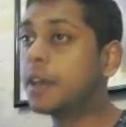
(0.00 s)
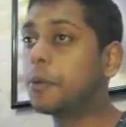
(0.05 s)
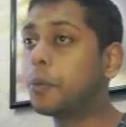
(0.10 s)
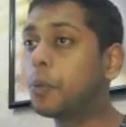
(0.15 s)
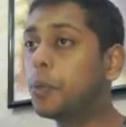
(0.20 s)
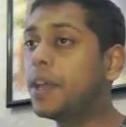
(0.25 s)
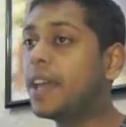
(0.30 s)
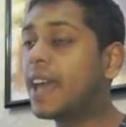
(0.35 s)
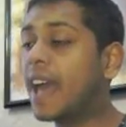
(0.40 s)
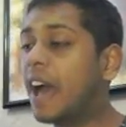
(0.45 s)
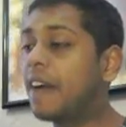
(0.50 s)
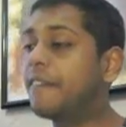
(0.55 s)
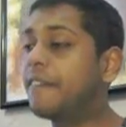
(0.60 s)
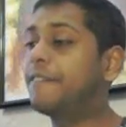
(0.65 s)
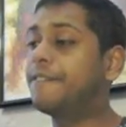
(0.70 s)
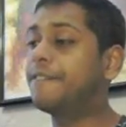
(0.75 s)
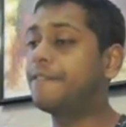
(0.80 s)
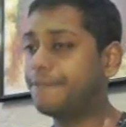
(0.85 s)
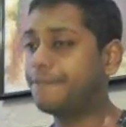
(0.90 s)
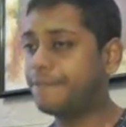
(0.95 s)
we have
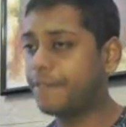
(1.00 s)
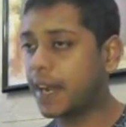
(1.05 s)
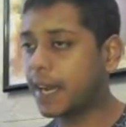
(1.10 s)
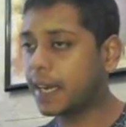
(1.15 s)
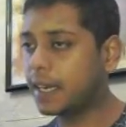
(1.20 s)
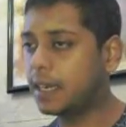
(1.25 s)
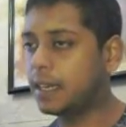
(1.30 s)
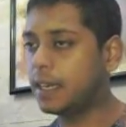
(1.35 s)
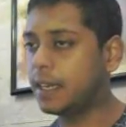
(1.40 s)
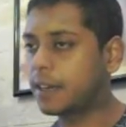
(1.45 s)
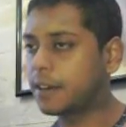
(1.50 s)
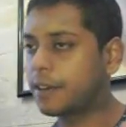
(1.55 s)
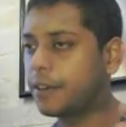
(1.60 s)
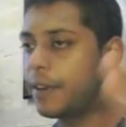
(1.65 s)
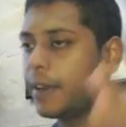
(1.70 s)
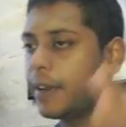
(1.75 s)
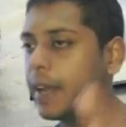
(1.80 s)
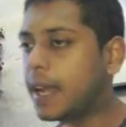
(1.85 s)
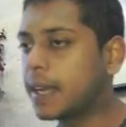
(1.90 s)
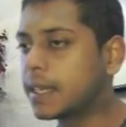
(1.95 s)
finally
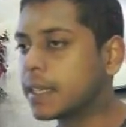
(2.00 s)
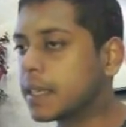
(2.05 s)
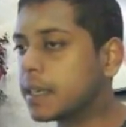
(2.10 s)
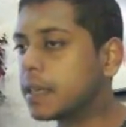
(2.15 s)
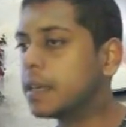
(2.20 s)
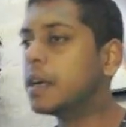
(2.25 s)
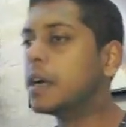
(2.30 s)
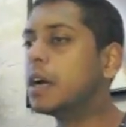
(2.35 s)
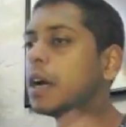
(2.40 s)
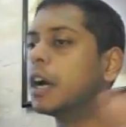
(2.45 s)
created